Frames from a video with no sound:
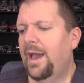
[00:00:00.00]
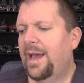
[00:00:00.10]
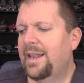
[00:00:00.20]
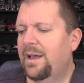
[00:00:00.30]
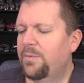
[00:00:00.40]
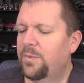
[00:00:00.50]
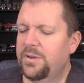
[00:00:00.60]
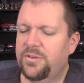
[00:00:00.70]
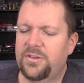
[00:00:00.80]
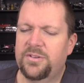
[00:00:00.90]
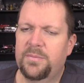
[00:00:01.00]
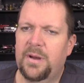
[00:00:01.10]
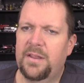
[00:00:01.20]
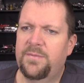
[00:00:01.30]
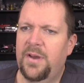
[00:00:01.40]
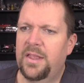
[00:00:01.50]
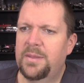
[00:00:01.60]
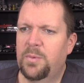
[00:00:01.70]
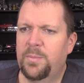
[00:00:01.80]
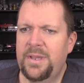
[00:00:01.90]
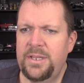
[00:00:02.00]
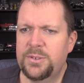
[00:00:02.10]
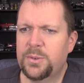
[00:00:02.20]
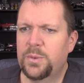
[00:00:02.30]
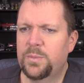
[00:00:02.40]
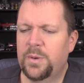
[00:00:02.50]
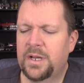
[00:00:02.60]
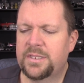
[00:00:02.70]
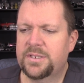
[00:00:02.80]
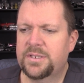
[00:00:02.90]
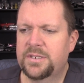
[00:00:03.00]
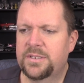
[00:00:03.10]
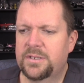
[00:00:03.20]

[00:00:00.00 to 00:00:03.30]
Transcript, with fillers: And I want to say somebody found them on Piececool once,